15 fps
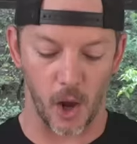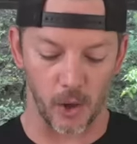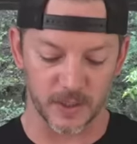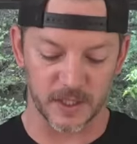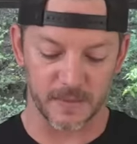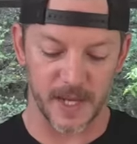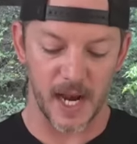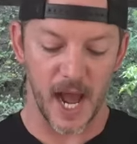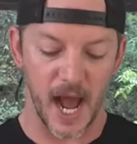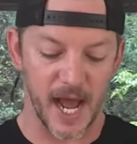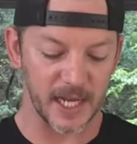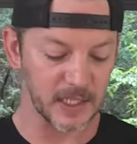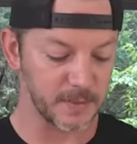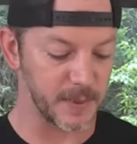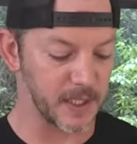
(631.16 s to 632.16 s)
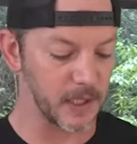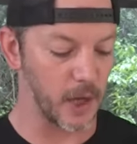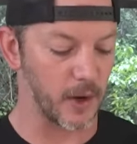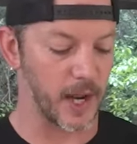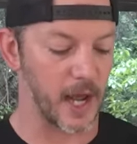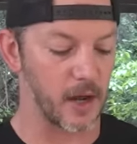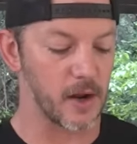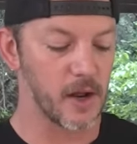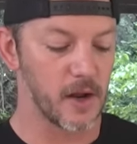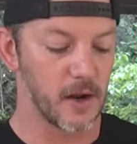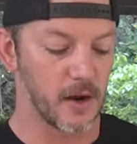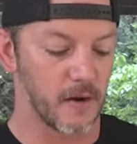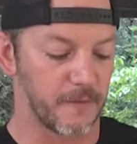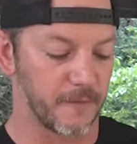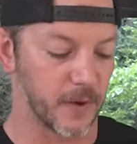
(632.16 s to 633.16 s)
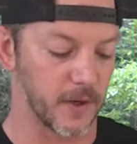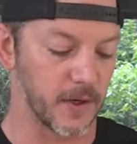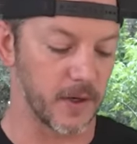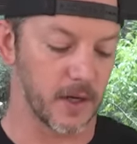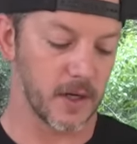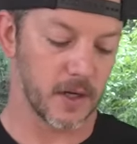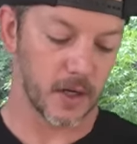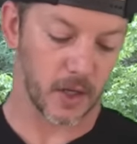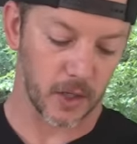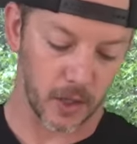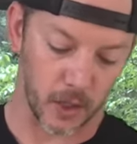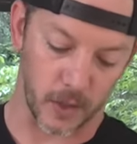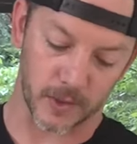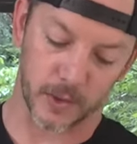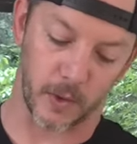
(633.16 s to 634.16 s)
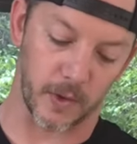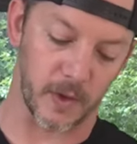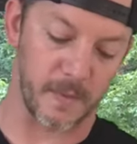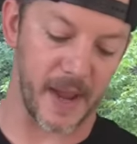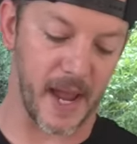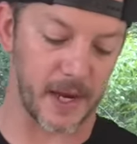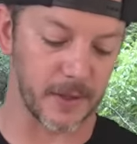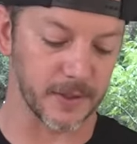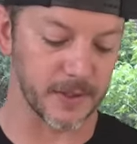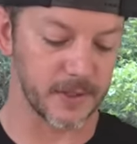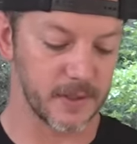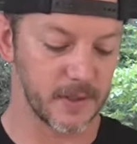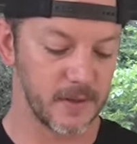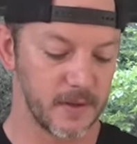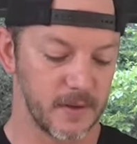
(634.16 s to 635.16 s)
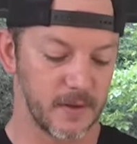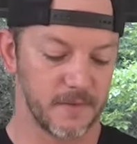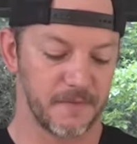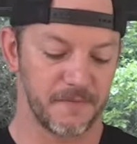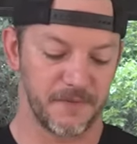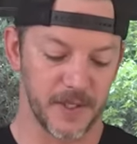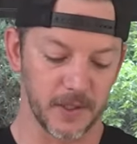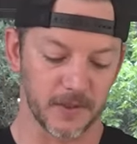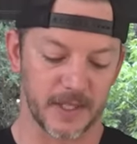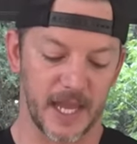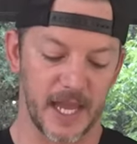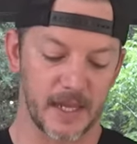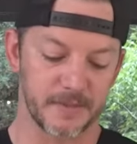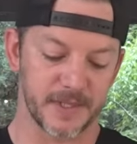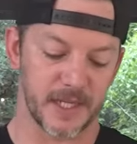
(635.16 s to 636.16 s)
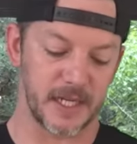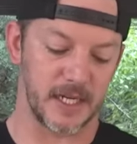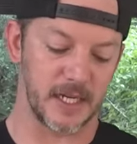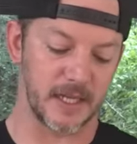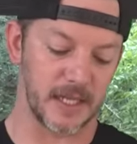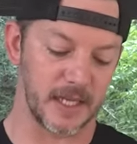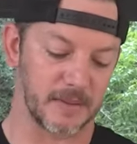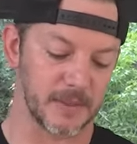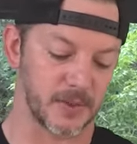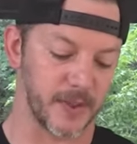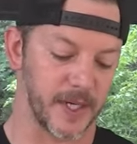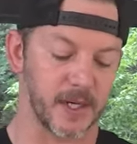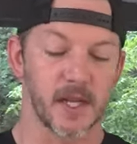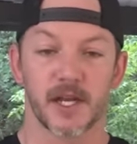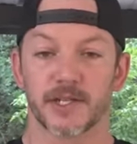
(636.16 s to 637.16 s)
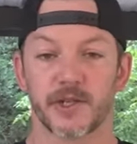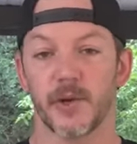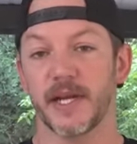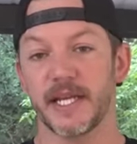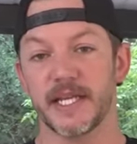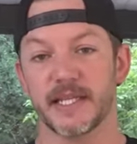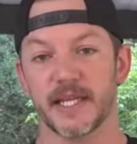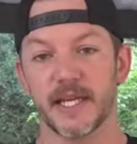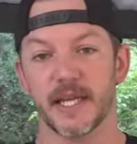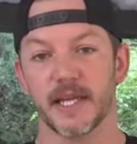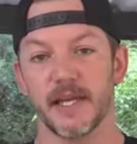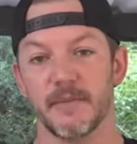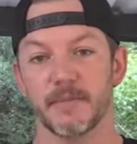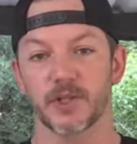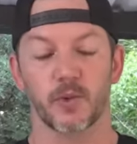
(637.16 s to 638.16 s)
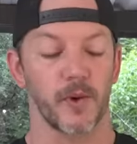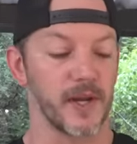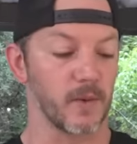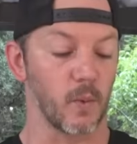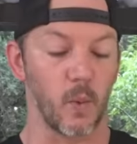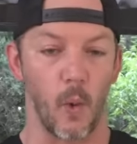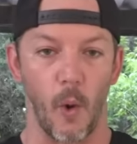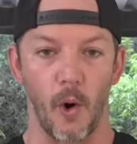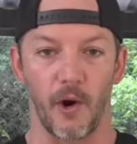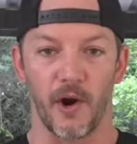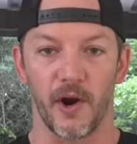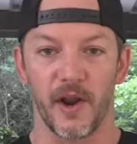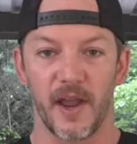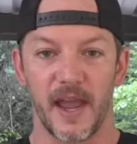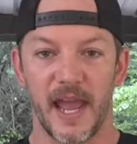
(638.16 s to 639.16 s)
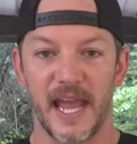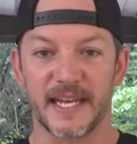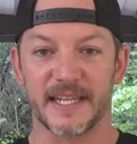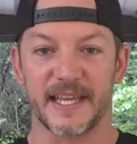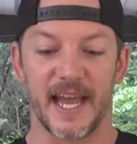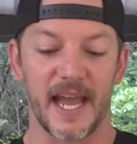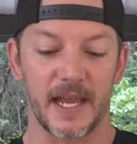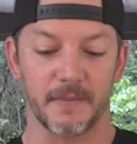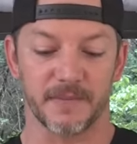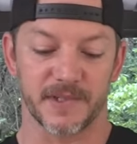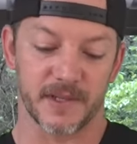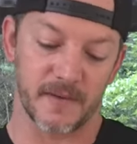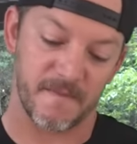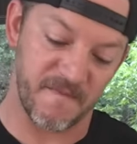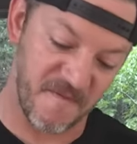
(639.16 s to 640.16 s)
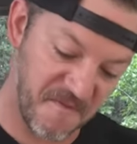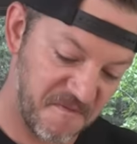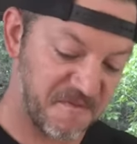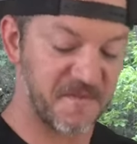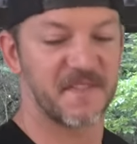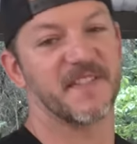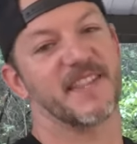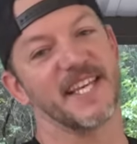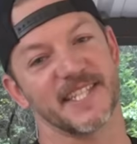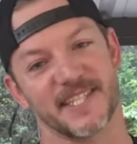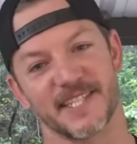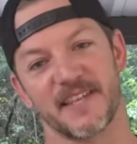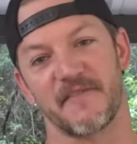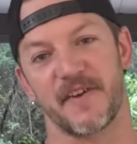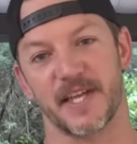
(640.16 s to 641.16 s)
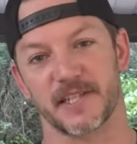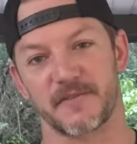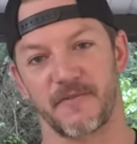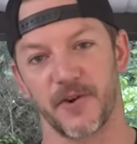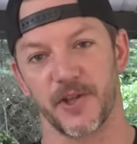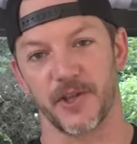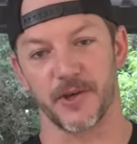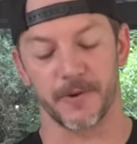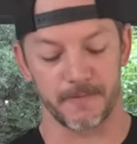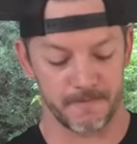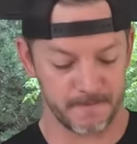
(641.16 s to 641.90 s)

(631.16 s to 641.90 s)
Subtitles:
ultimate high-speed loadout for close quarter battles, field games, and anything in between. So anything in between war and games, this is the vest for you.